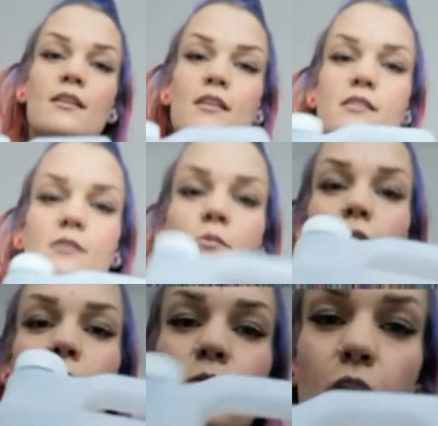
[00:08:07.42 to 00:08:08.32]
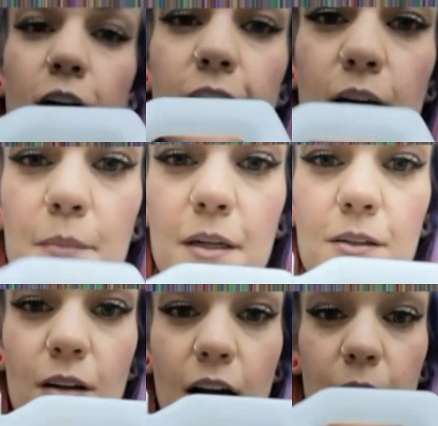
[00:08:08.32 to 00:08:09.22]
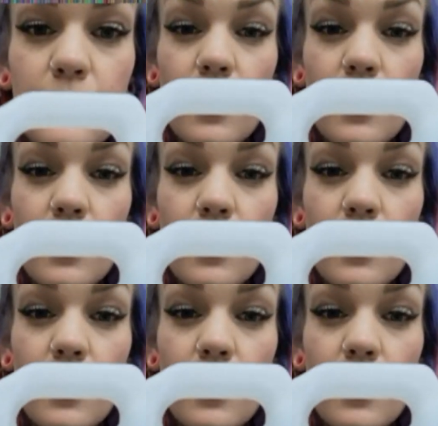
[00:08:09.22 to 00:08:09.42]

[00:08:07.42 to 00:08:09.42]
this is what I am talking about. I am